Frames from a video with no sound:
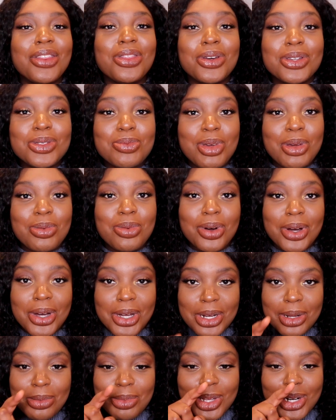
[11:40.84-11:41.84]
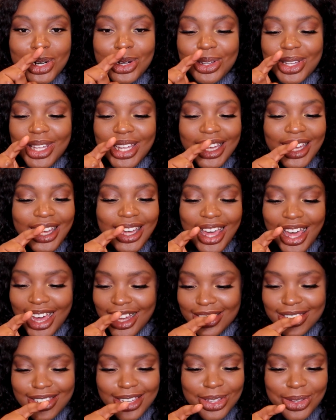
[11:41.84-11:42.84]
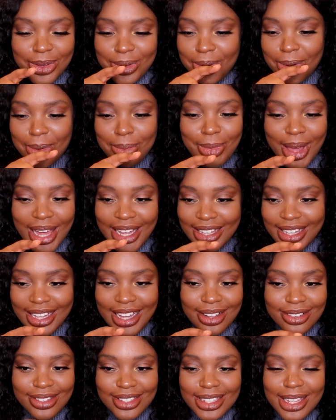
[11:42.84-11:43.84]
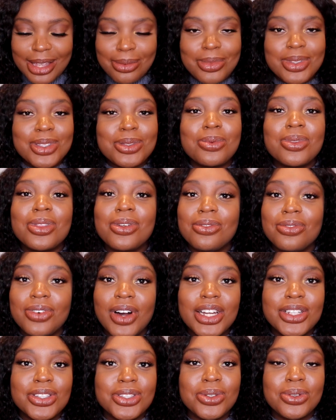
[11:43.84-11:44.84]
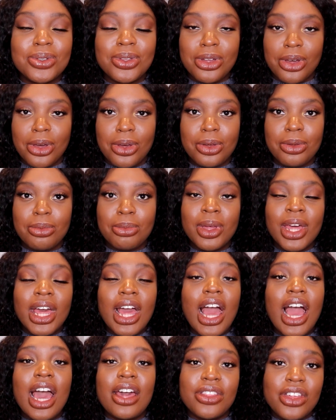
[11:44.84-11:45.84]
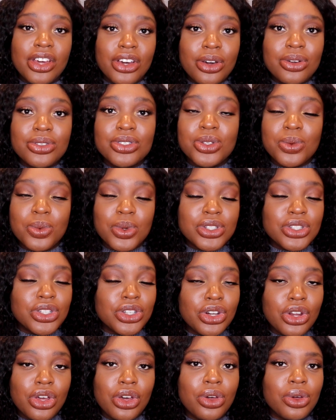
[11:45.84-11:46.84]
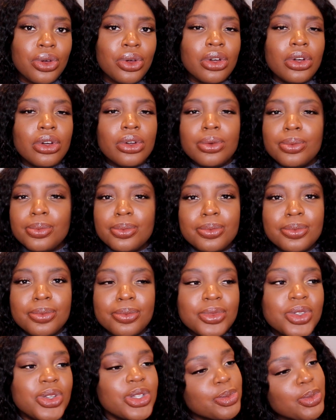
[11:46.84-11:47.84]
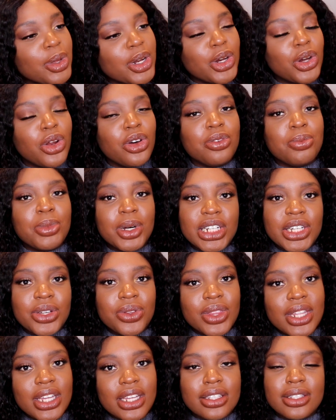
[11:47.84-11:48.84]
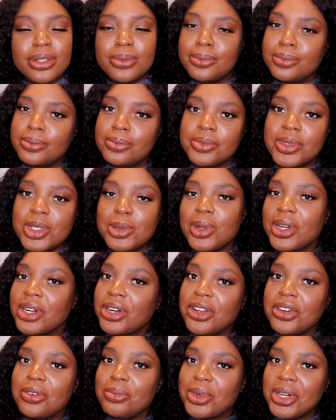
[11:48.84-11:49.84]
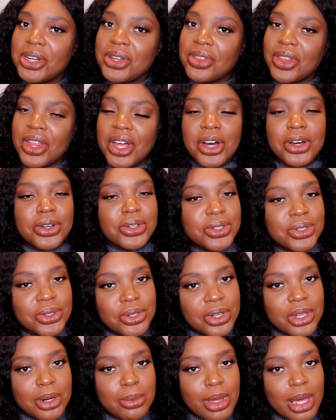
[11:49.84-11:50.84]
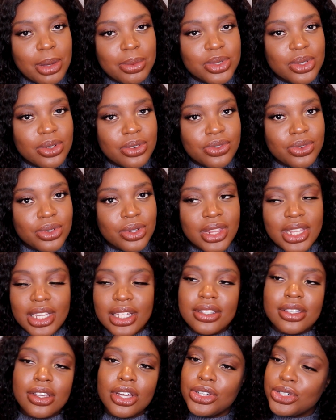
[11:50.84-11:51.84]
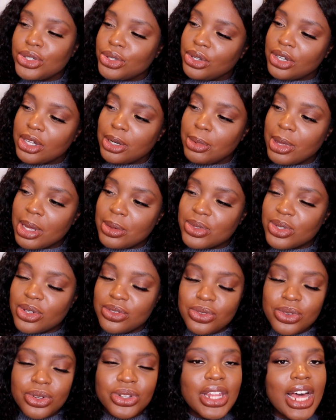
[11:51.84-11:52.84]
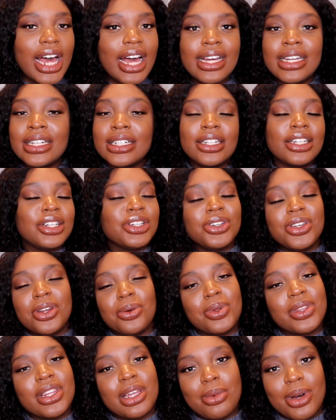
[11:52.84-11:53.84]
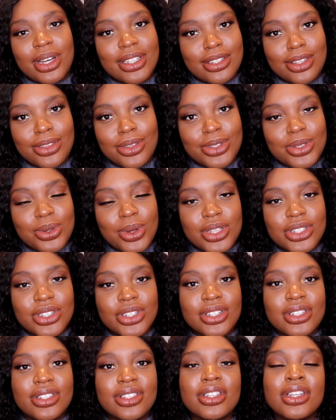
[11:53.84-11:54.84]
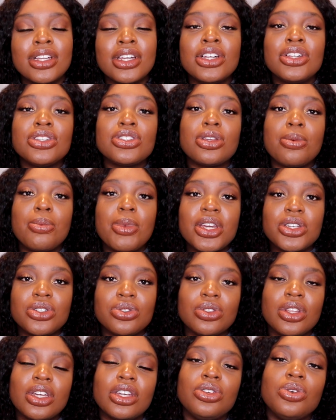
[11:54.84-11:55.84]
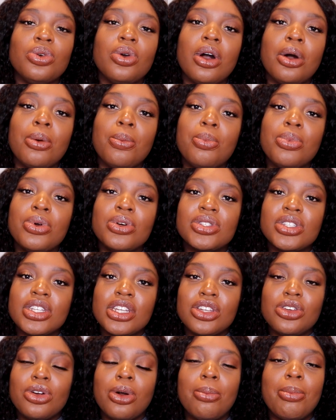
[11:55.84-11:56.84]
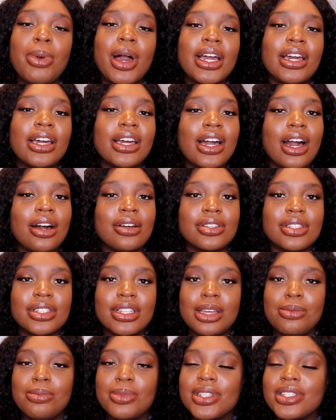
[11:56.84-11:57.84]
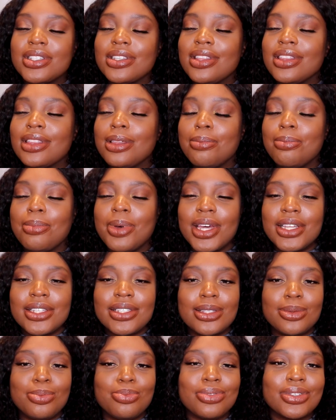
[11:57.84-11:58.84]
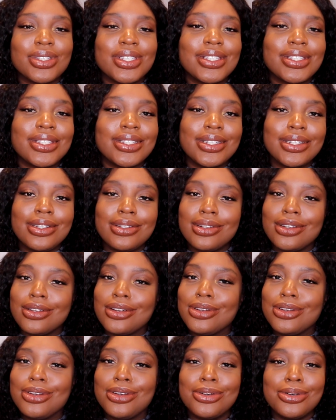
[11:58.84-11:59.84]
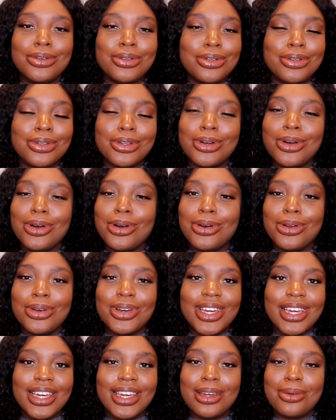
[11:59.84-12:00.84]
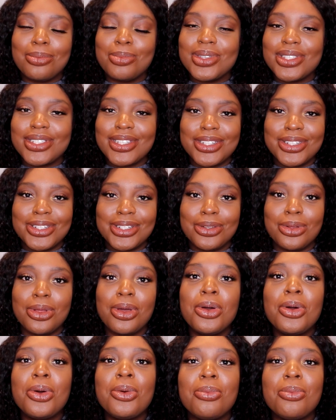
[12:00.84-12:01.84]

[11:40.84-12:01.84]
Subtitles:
those people are going to be looking at your bank account statements with a fine-tooth comb, and they're going to want to know, you spend a lot of money on this, you spend a lot of money on that, are you sure you're going to be able to afford this, are you sure you're going to be able to afford that? You don't want them asking those questions. So make sure that you are putting your bank account statements in the best, pristine, good looking position